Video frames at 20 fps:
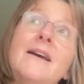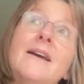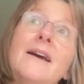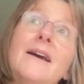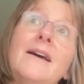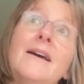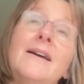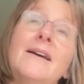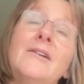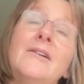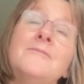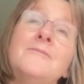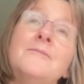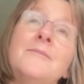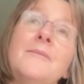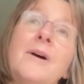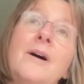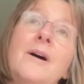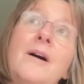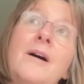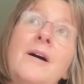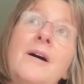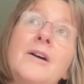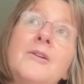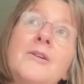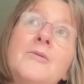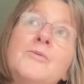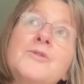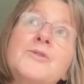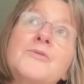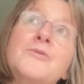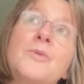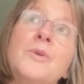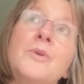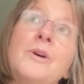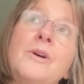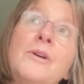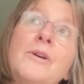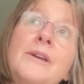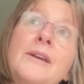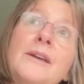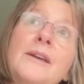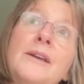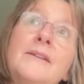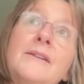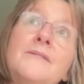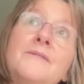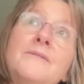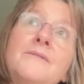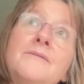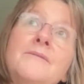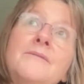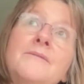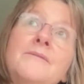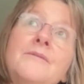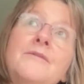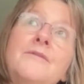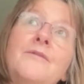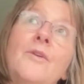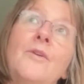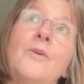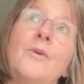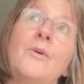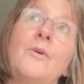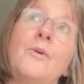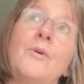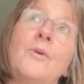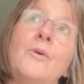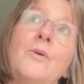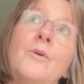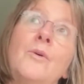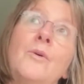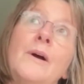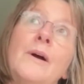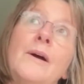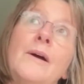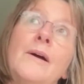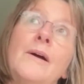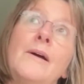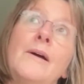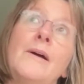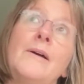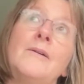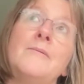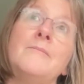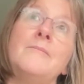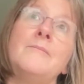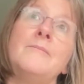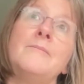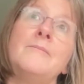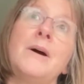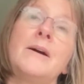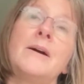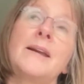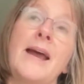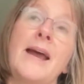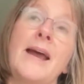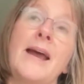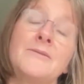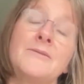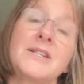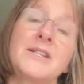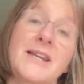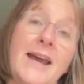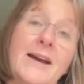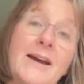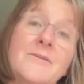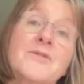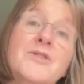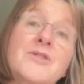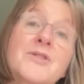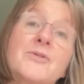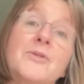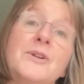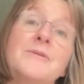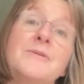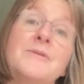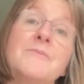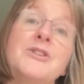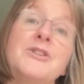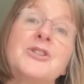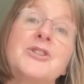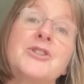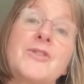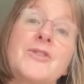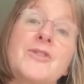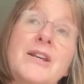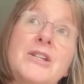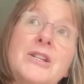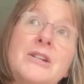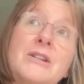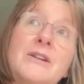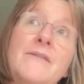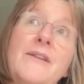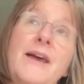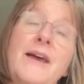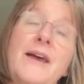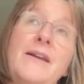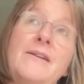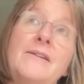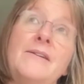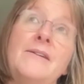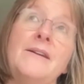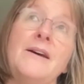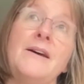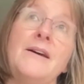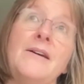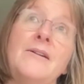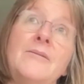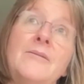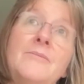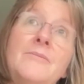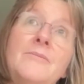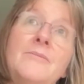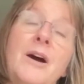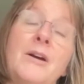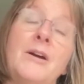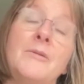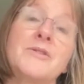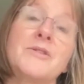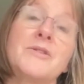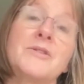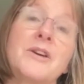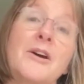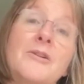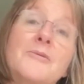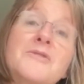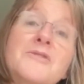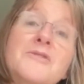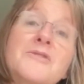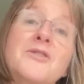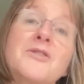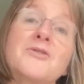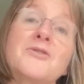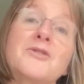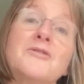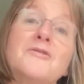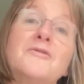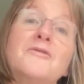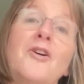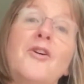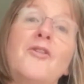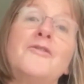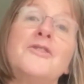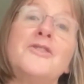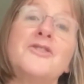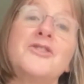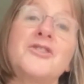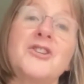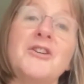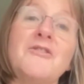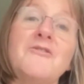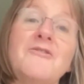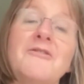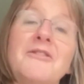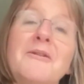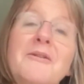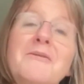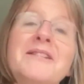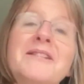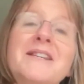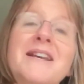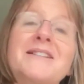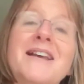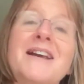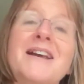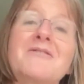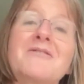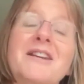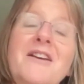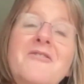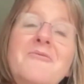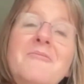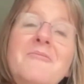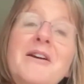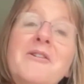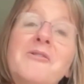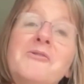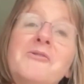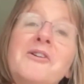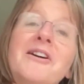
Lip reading: I was working for a county council in administration, and then I was a sort of office junior, and I was sent out to get the milk.